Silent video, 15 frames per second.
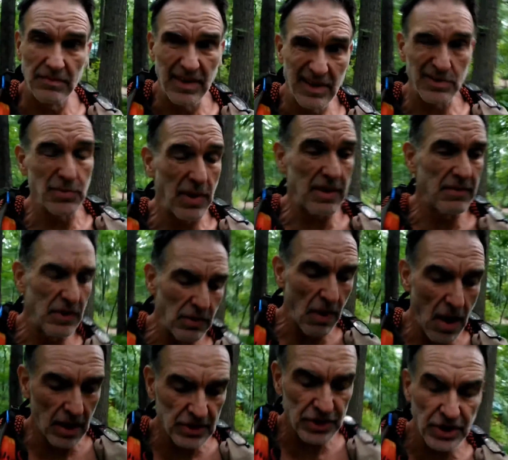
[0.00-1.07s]
think it's Raven
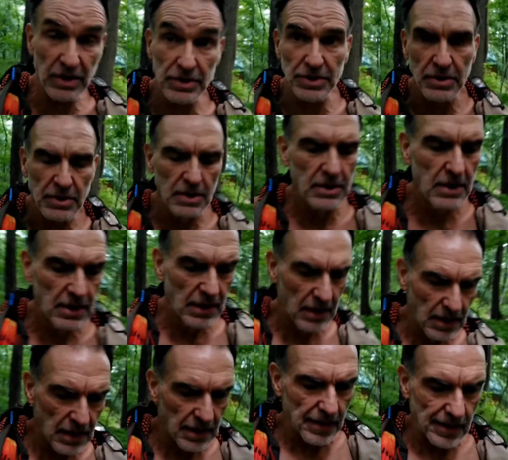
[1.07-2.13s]
Rock Shelter.
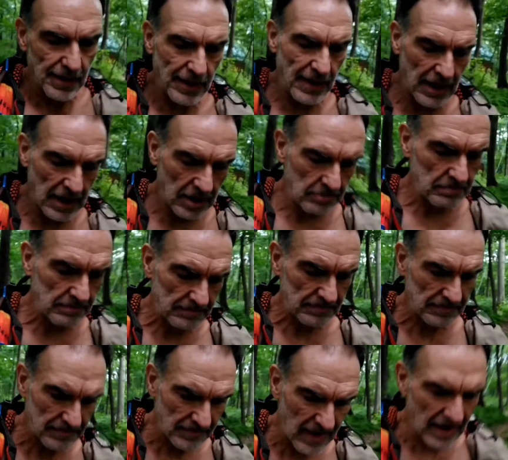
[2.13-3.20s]
Had
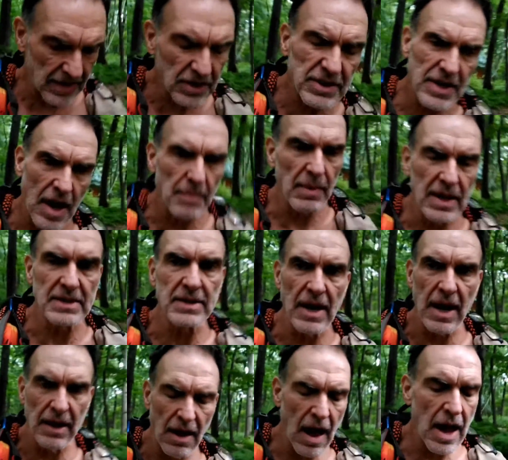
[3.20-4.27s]
a good time last
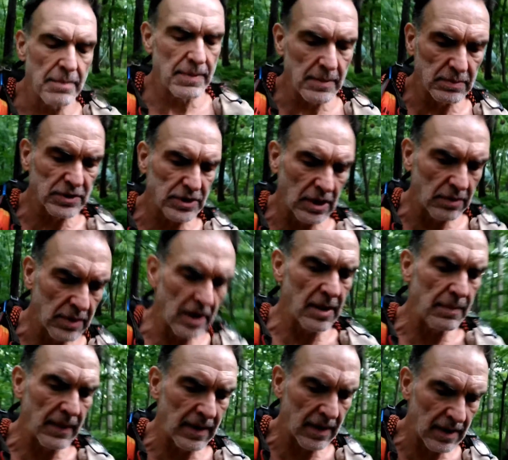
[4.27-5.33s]
night. A lot of people showed
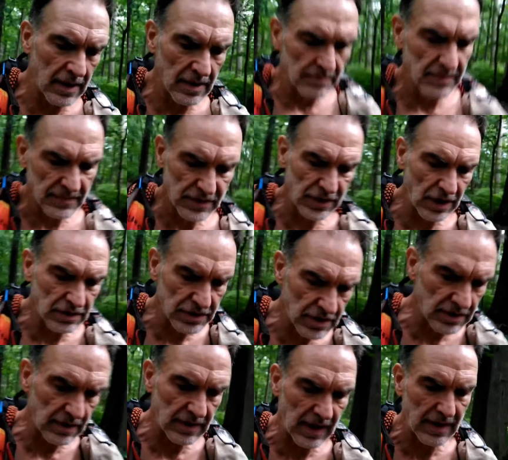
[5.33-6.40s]
up.
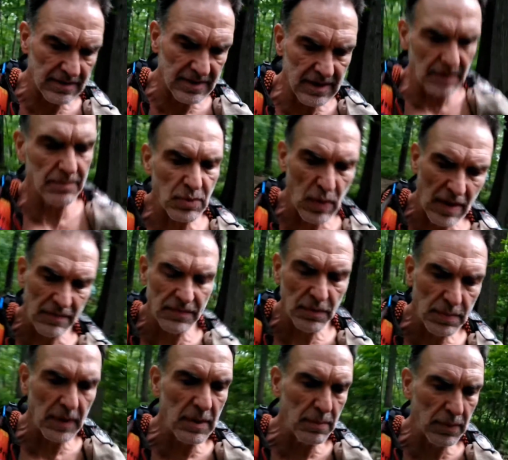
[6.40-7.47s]
Shelter slept quite a
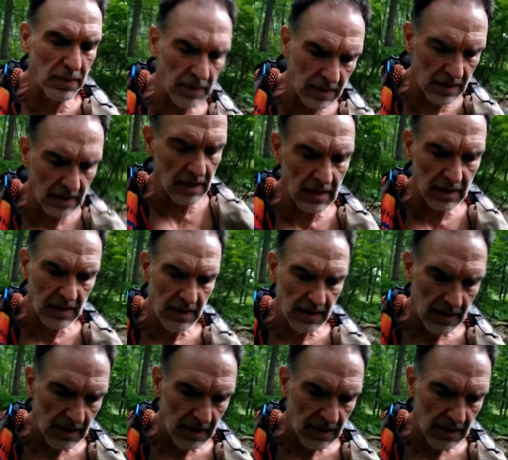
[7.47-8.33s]
few people, a